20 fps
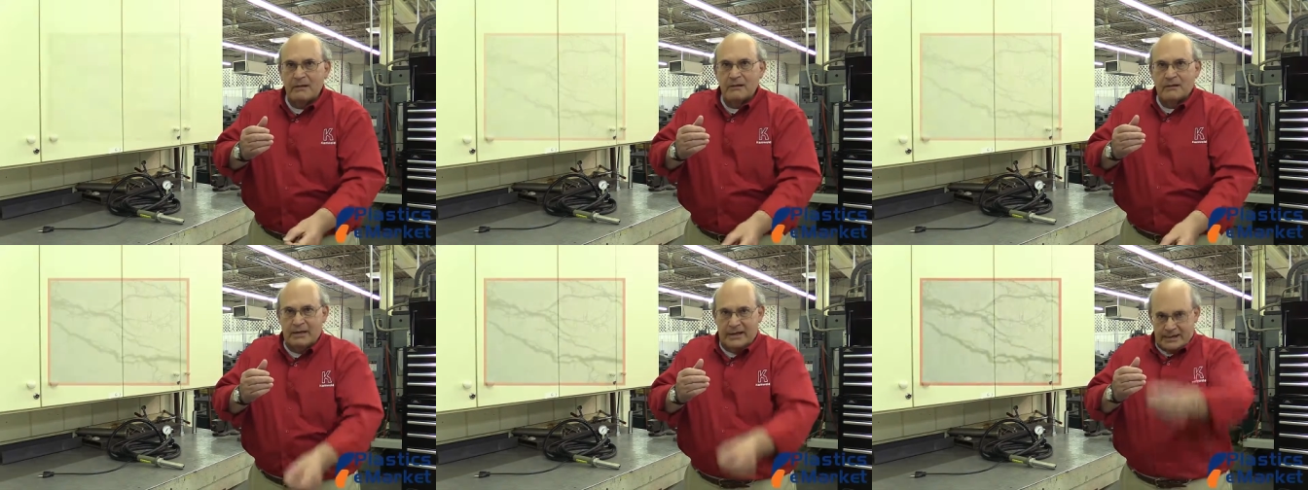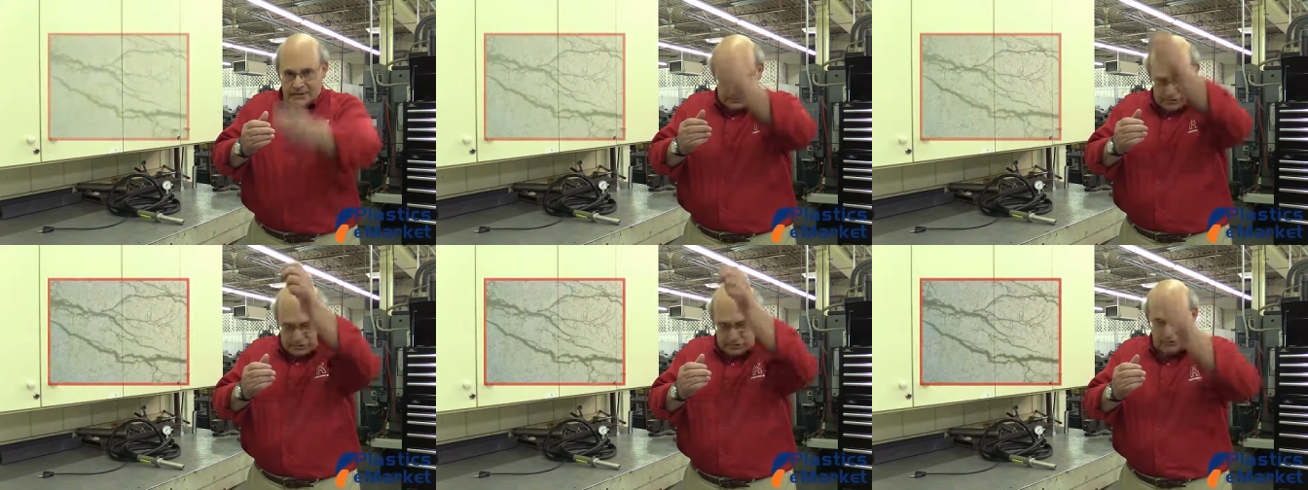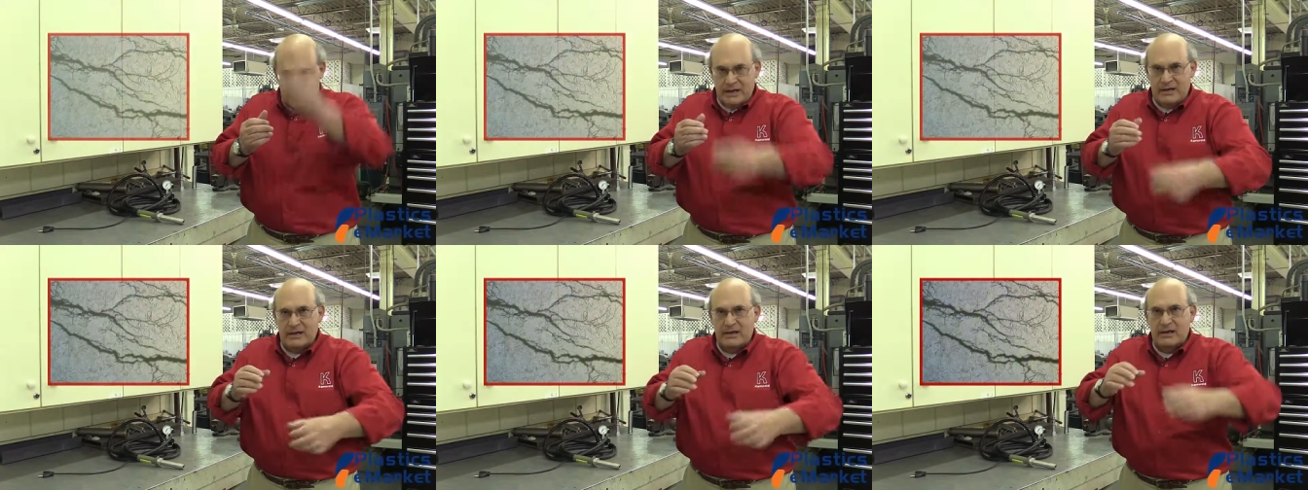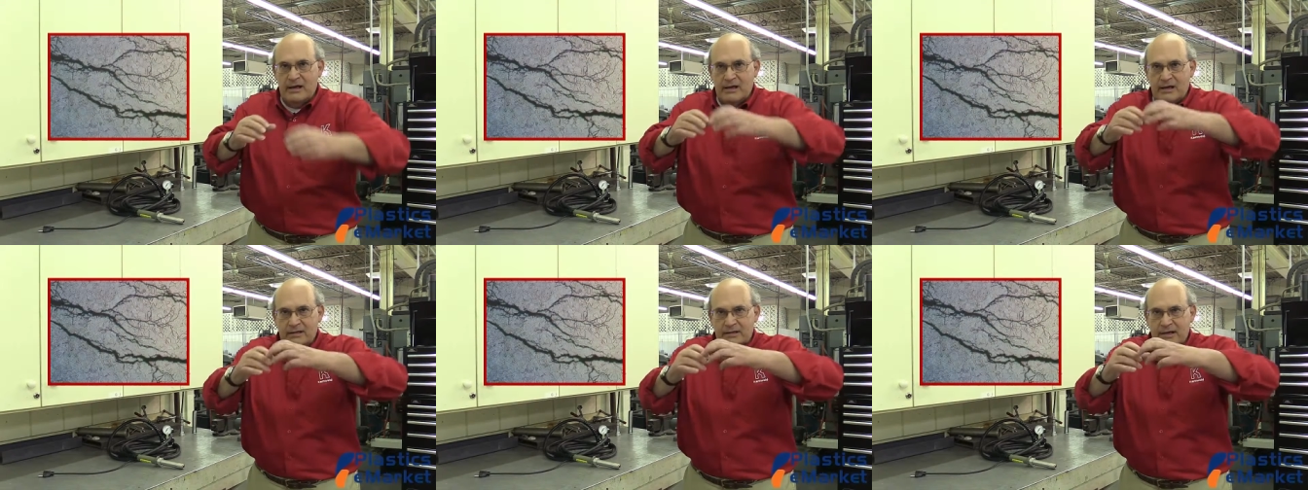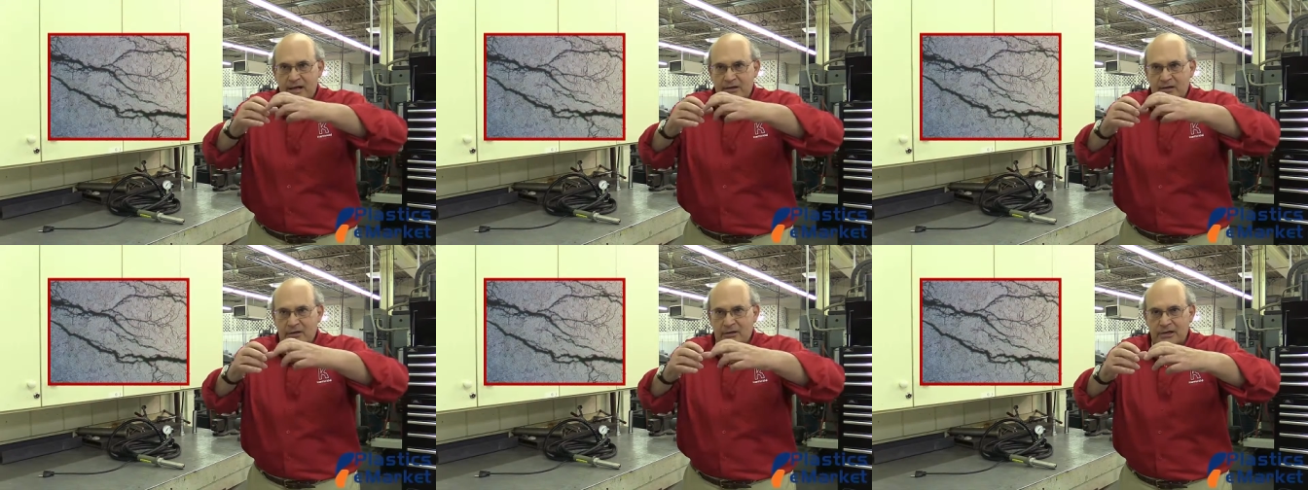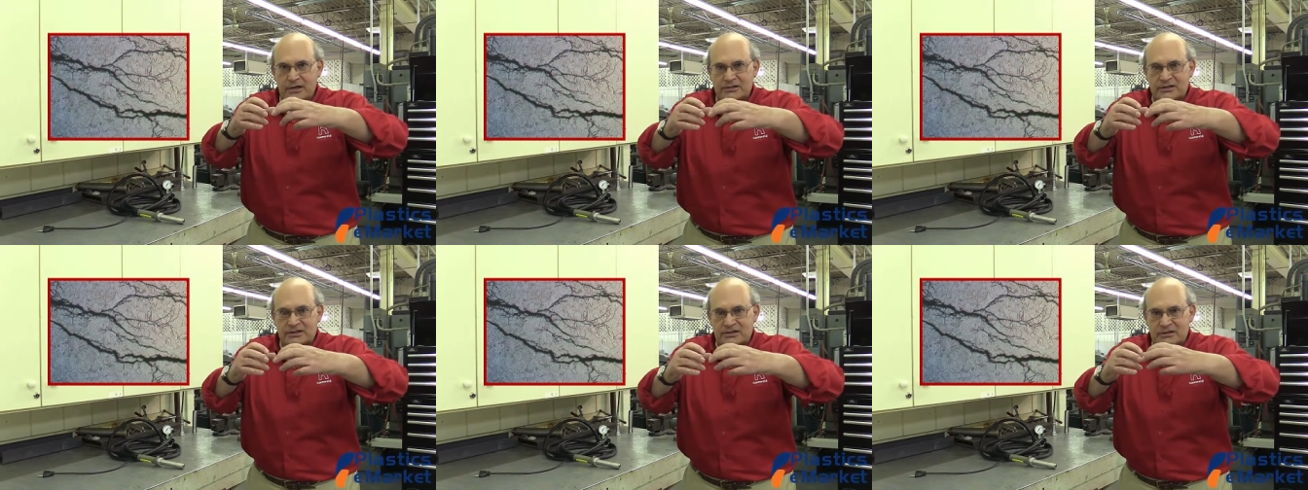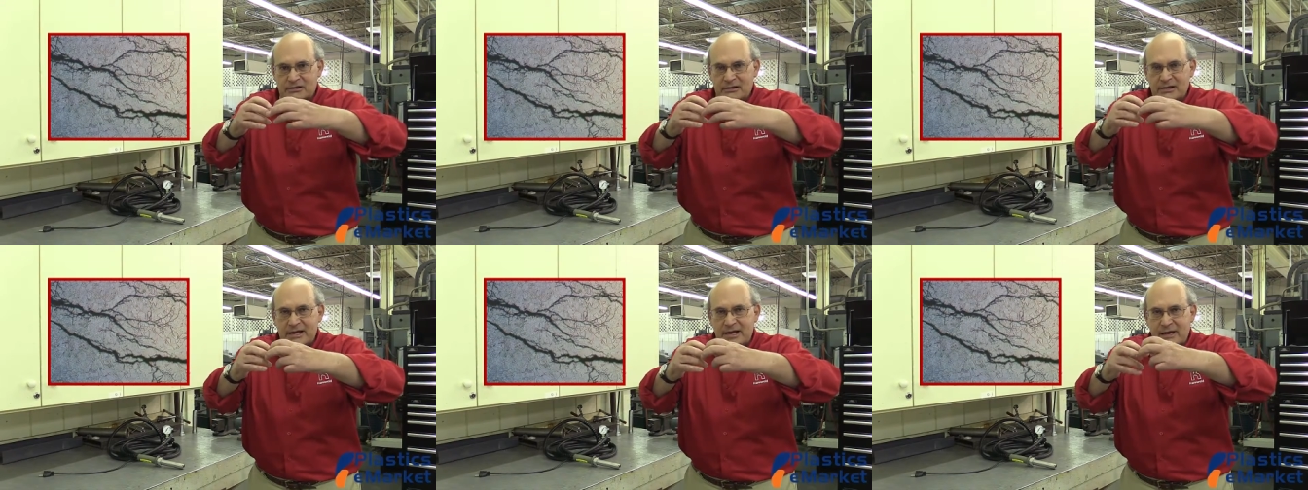like a tree, and then you'll
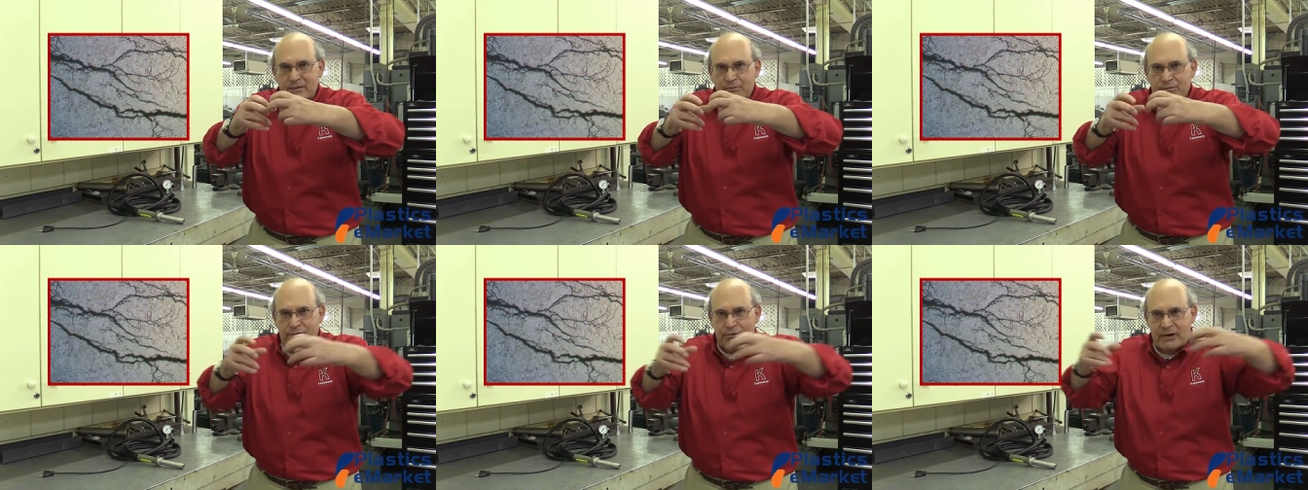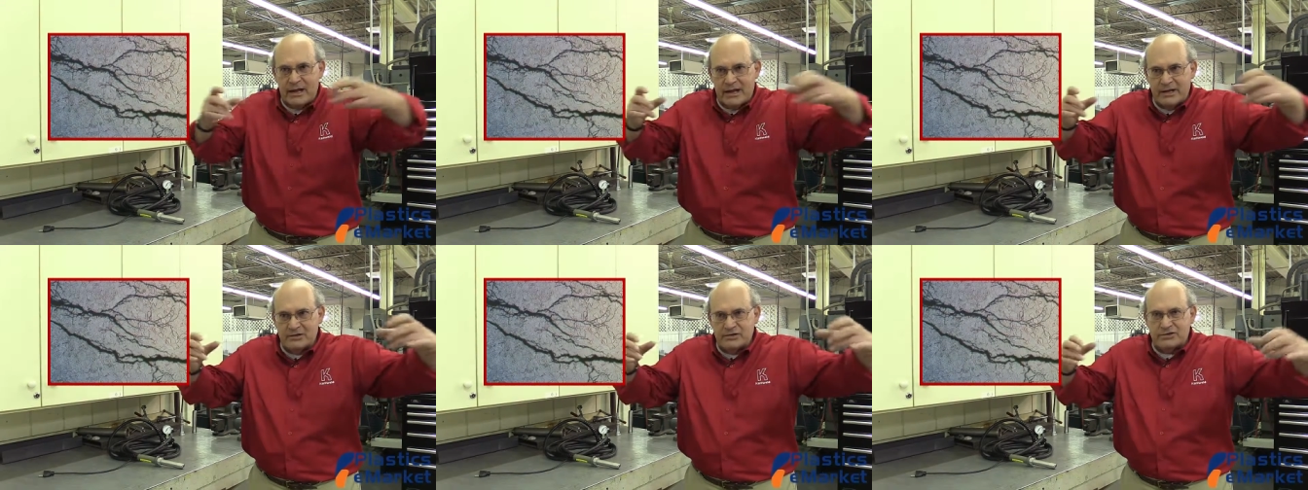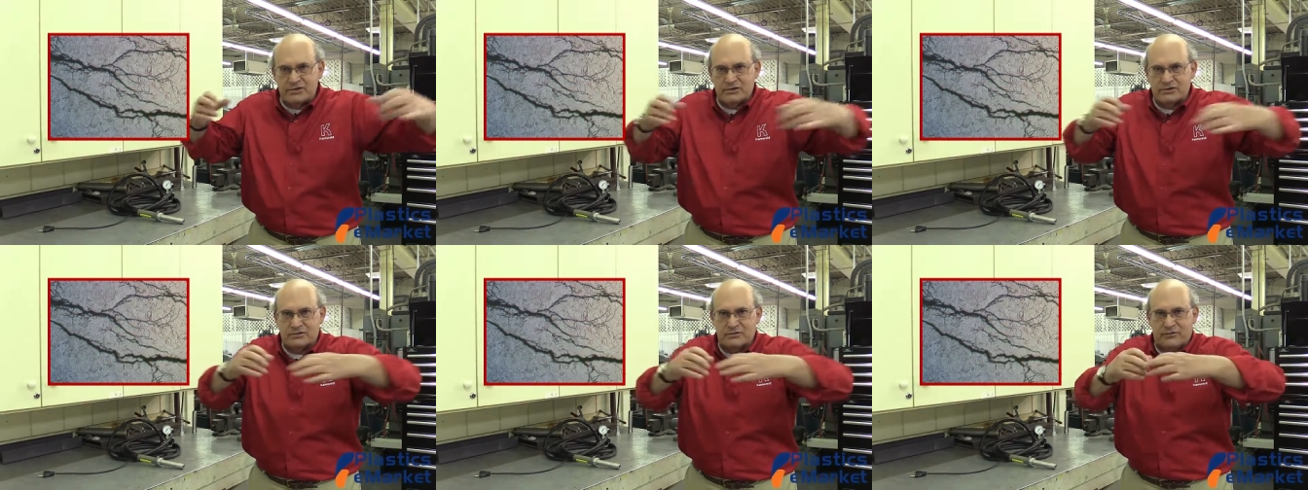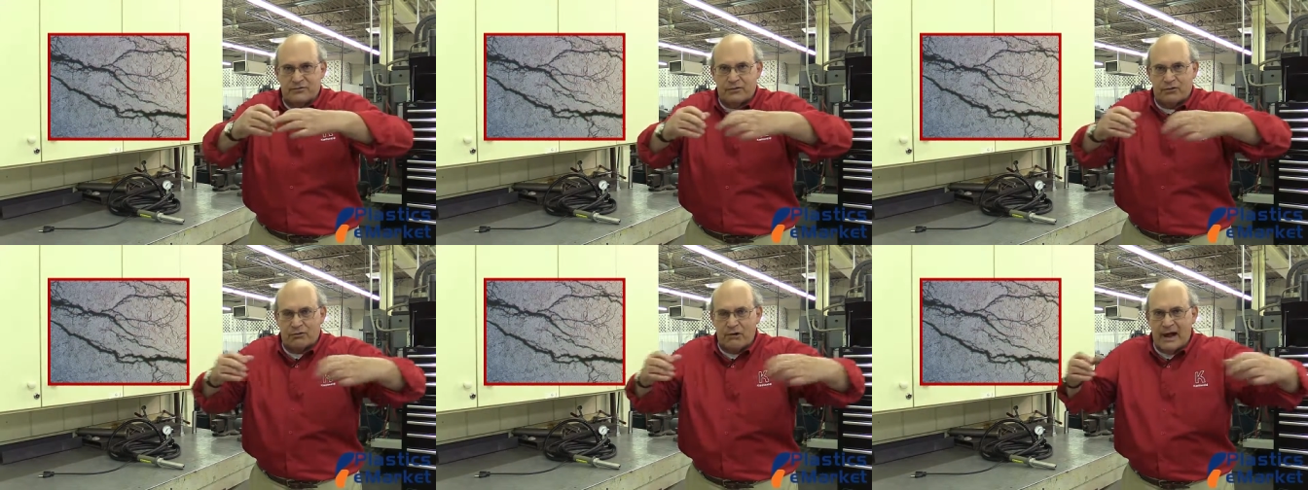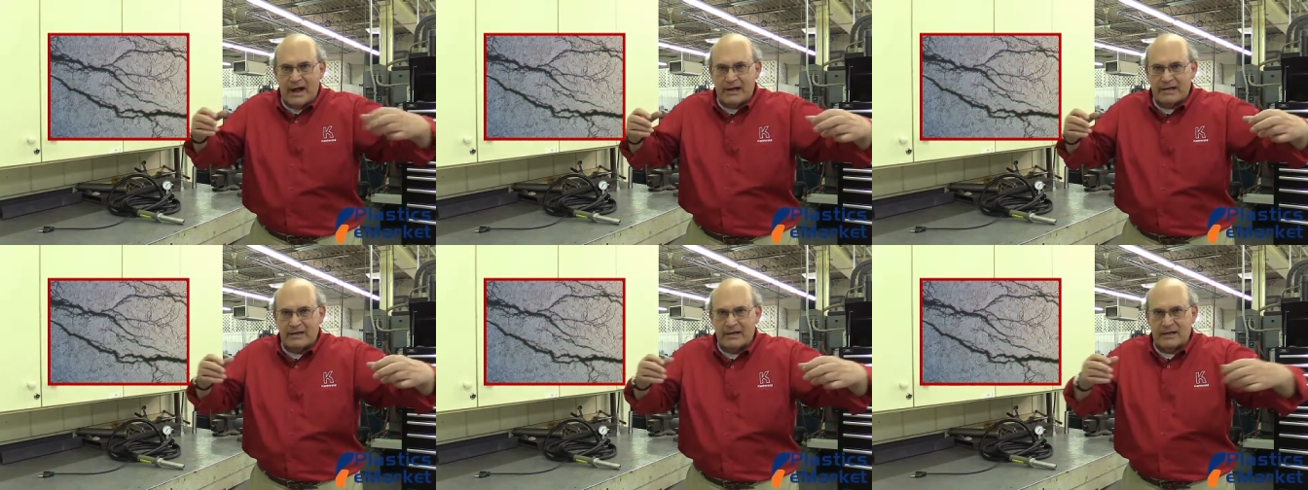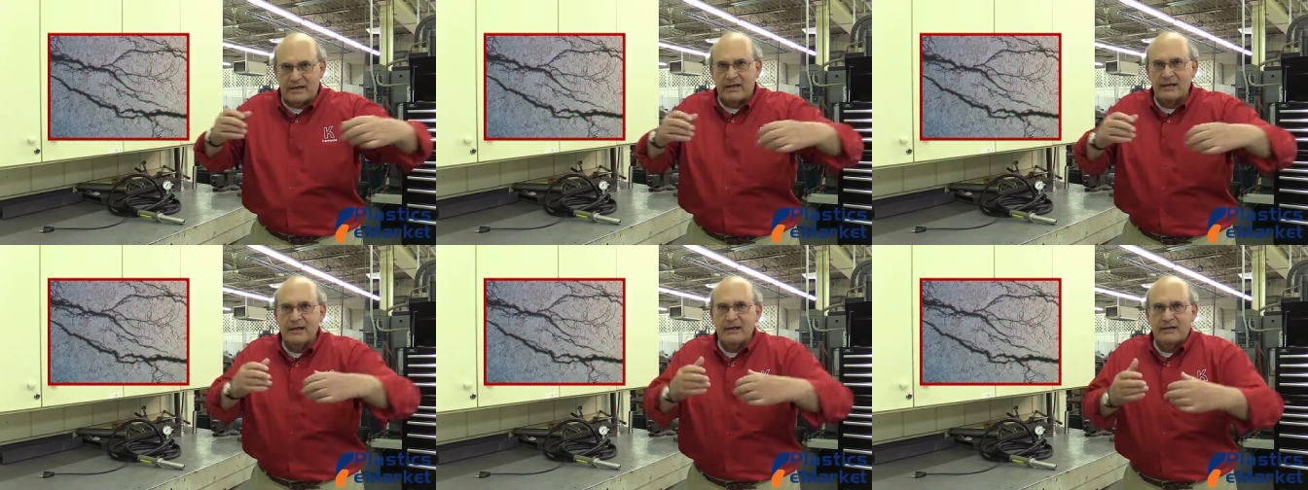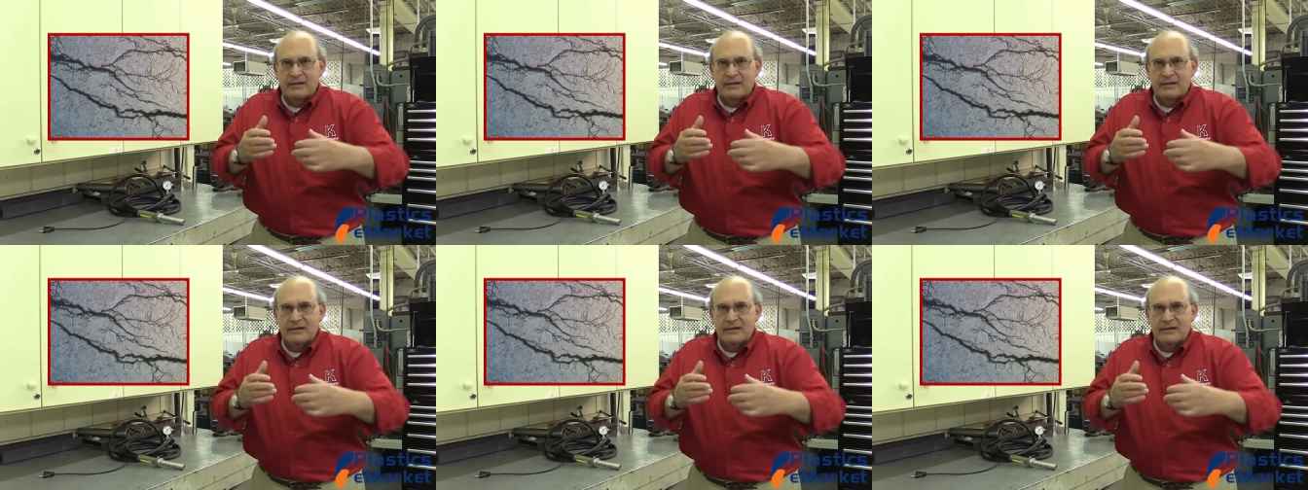instantly get branches of cracking.